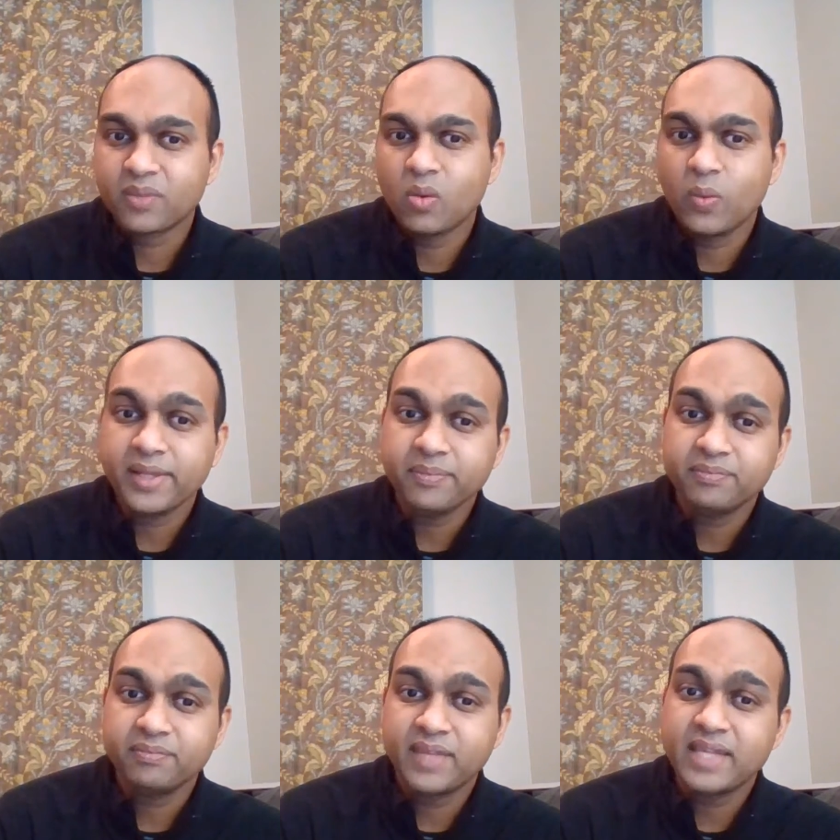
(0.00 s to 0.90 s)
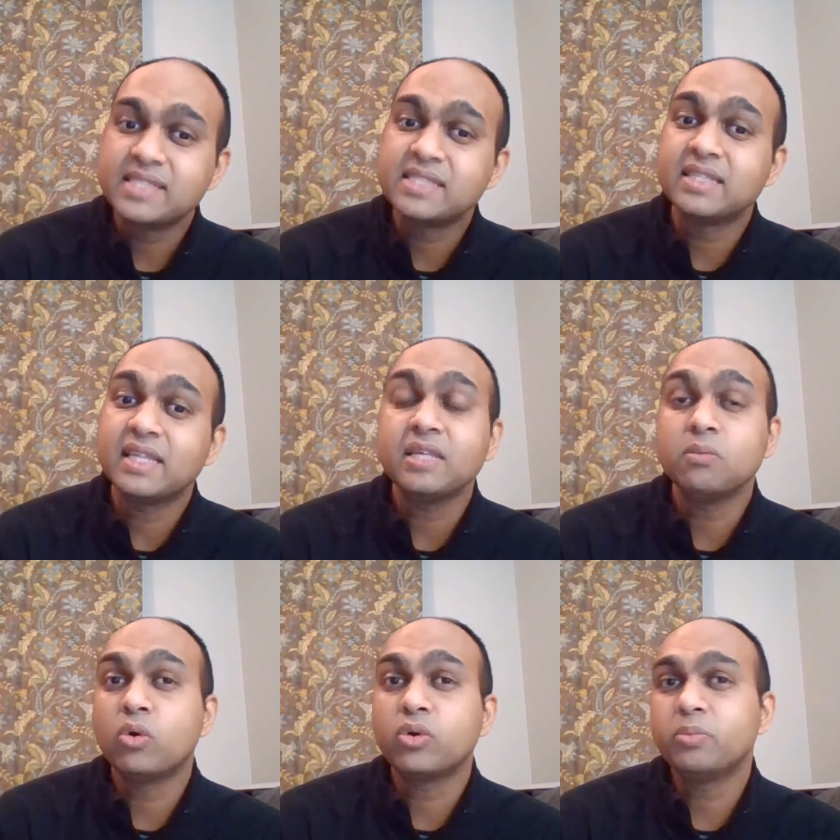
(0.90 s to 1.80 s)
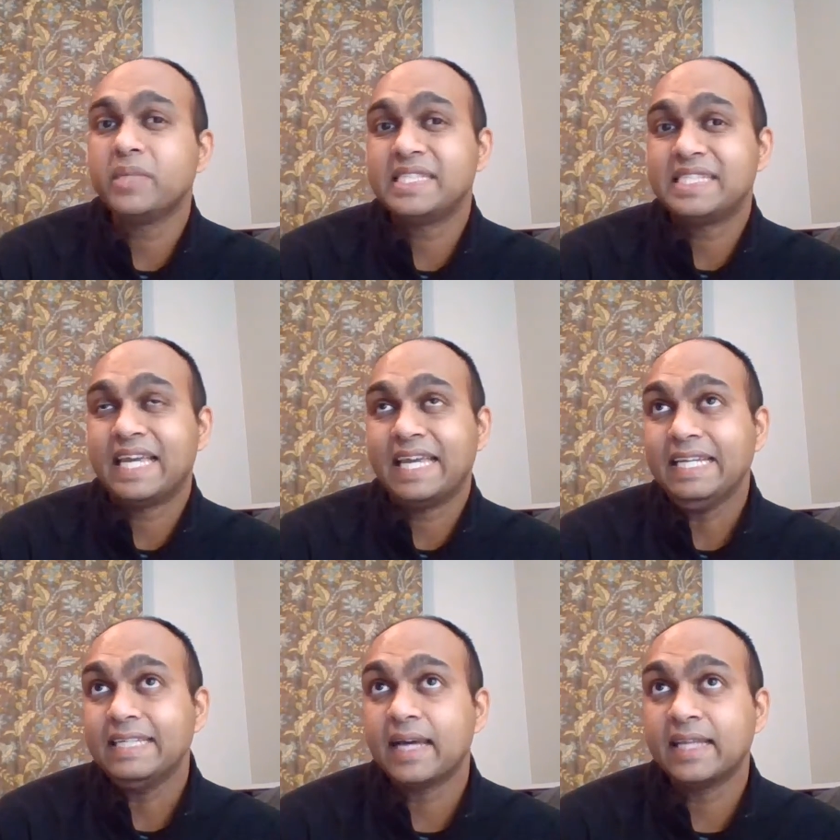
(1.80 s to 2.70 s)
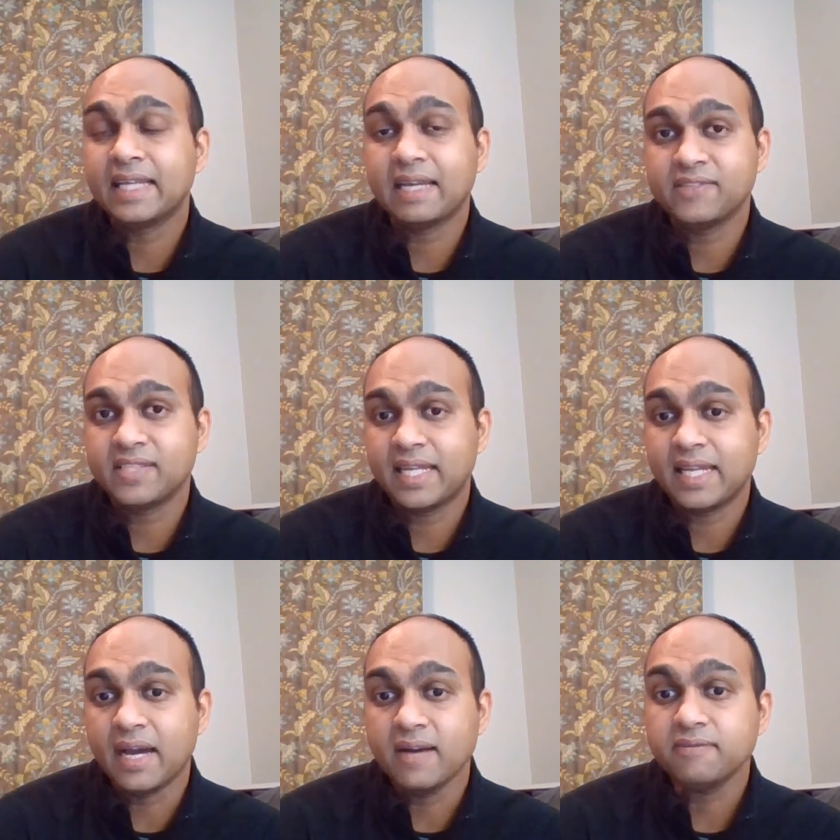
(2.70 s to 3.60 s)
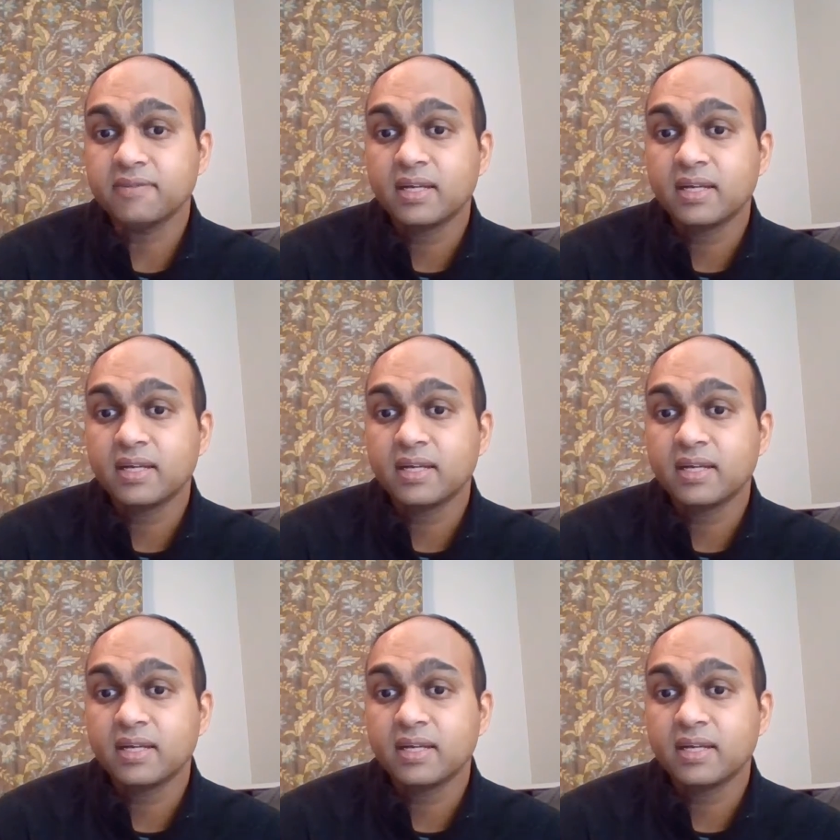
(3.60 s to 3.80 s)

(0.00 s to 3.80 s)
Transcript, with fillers: Well, there is nothing more to be said. I think I've said enough.